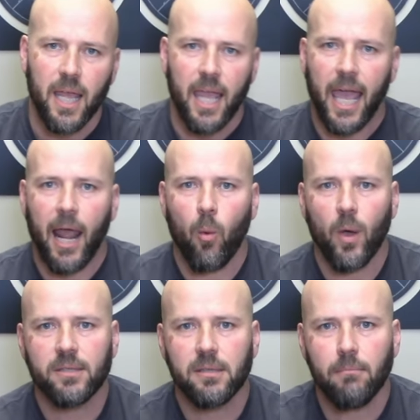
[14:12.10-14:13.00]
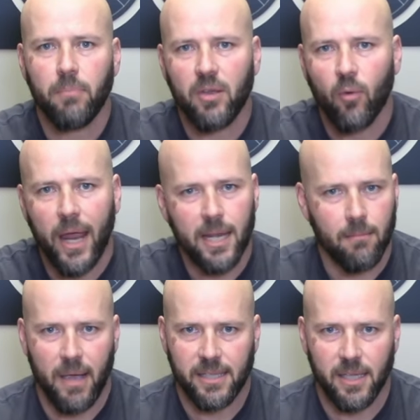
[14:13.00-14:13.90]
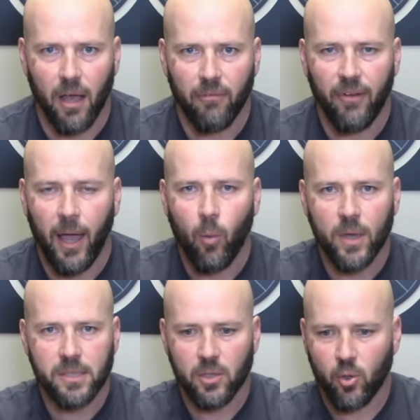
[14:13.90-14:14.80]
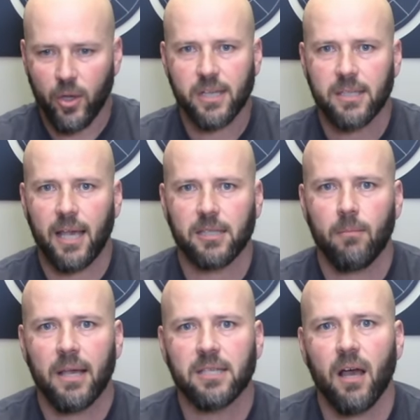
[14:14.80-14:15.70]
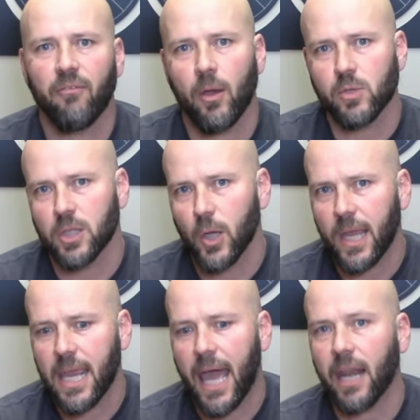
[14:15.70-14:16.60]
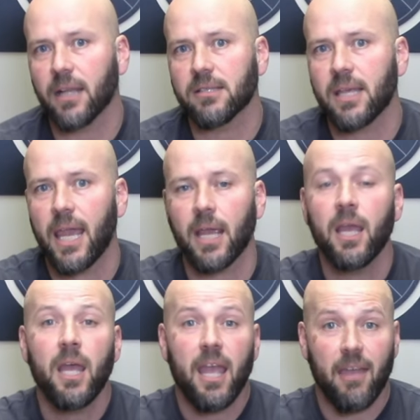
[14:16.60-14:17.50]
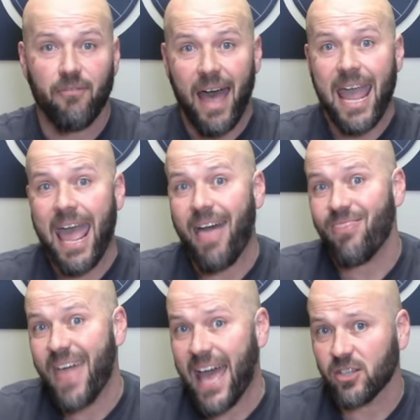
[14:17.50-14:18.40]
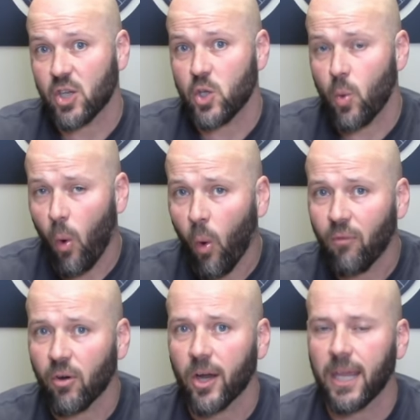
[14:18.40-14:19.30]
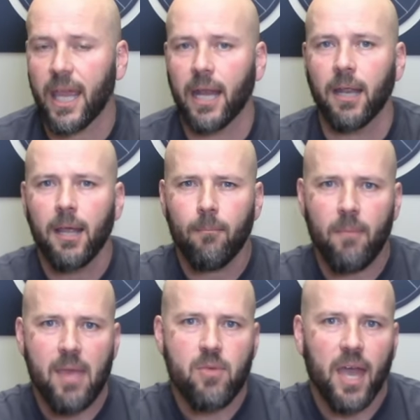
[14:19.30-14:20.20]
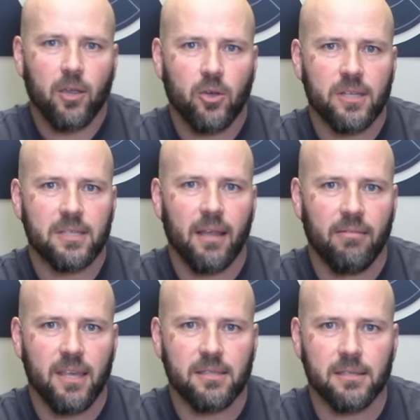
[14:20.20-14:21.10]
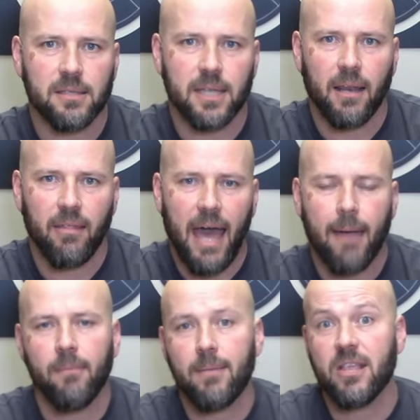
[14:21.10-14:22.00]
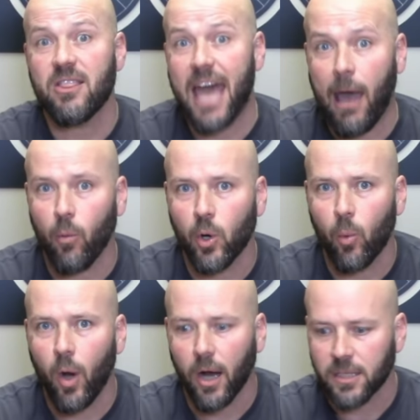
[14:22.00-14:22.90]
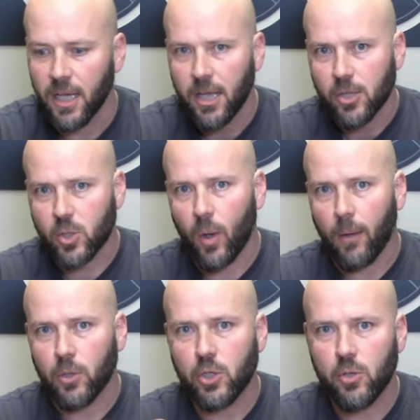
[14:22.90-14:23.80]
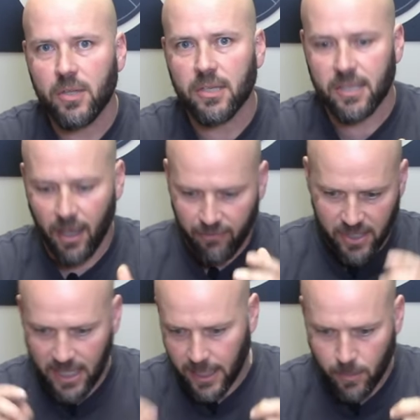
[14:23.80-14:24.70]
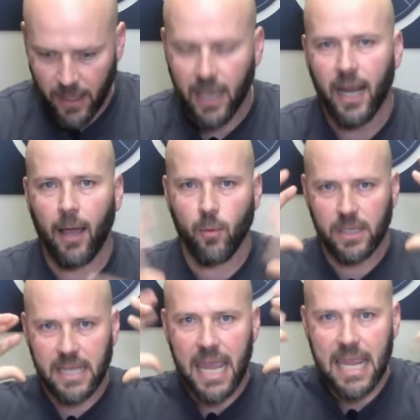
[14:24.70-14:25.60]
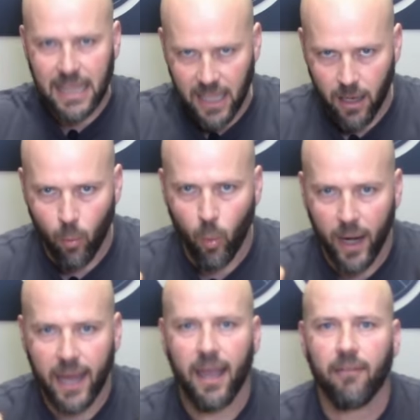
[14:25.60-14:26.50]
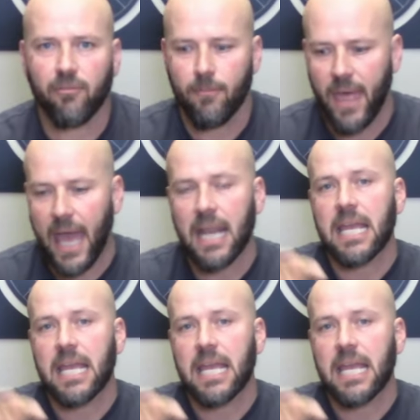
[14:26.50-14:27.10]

And I wasn't berating myself, I wasn't criticizing myself, I was looking at it and saying, if I had that to do over again, maybe I could have said this instead of that. Maybe that would have worked. So I would do this self-assessment and I would take what I got from that